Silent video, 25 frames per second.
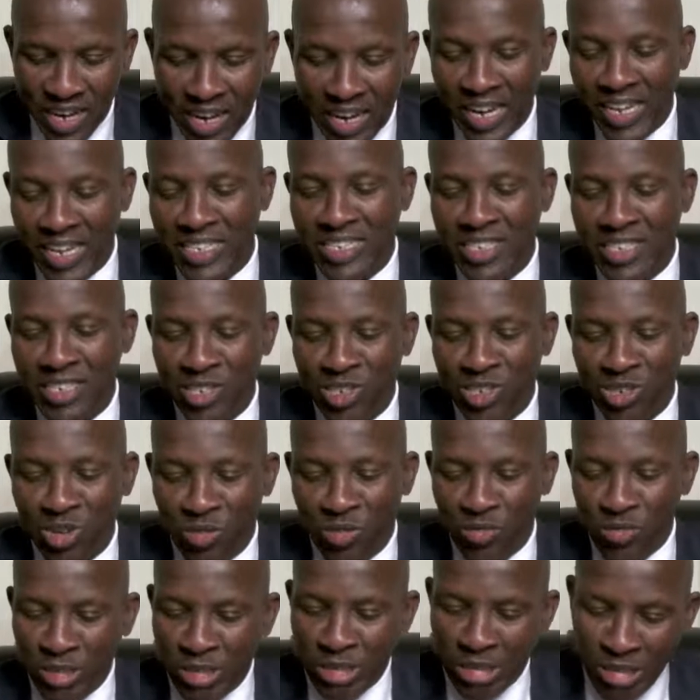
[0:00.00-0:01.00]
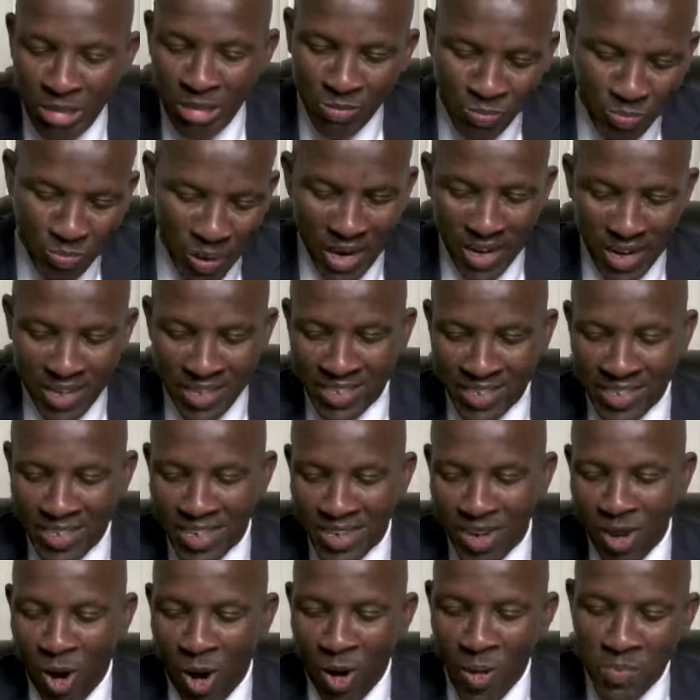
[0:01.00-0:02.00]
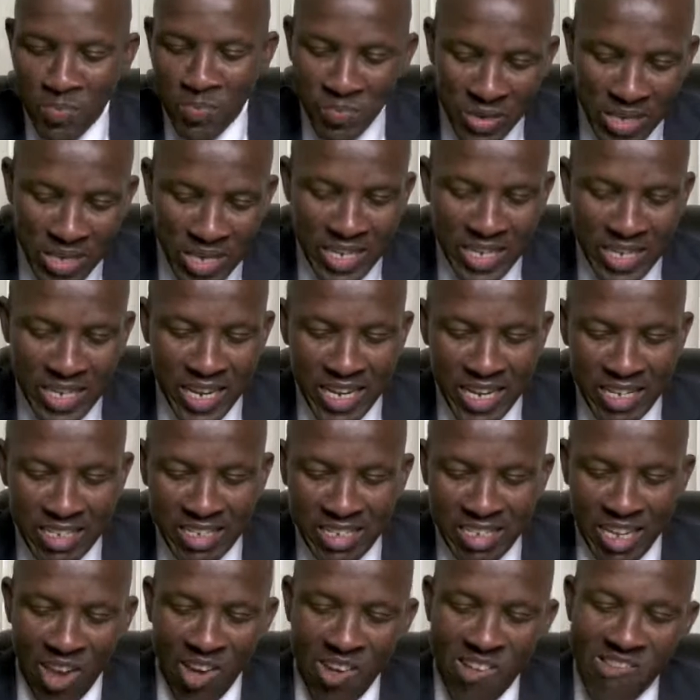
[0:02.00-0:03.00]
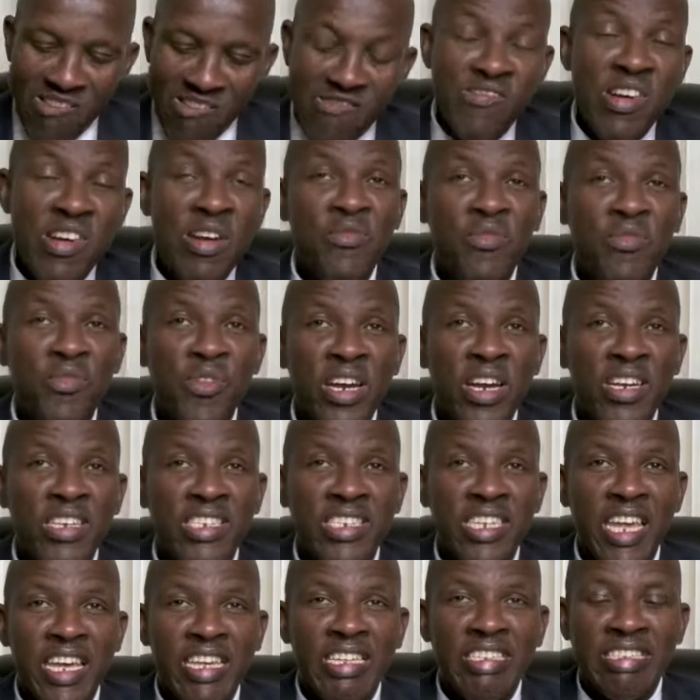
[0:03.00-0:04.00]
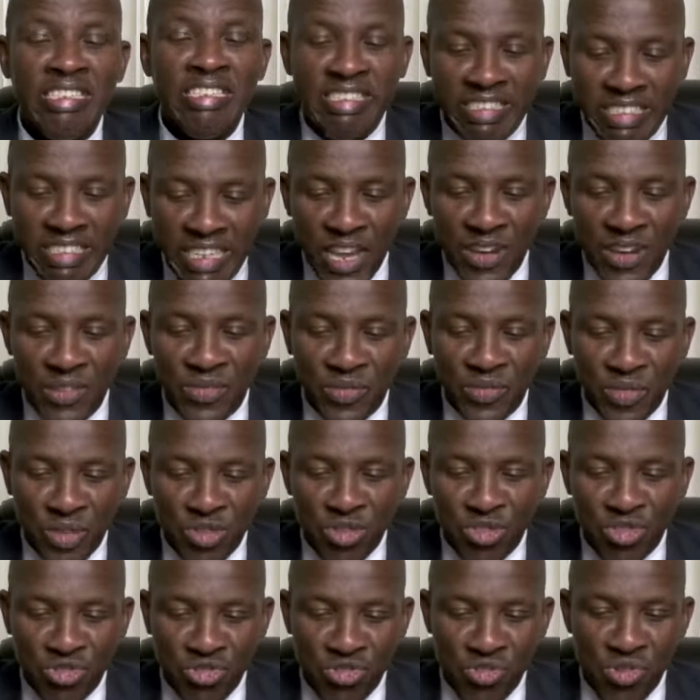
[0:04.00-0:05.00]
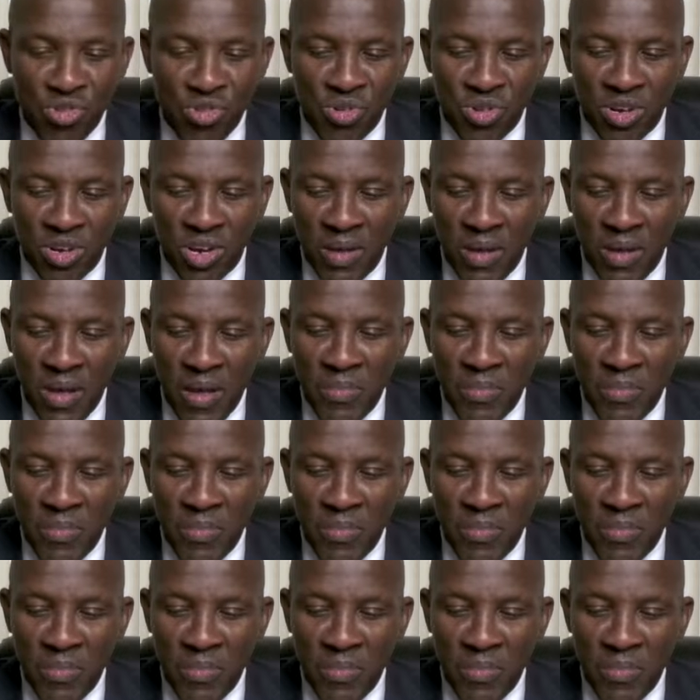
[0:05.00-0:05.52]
lessons of respect, obedience, reverence, self-control.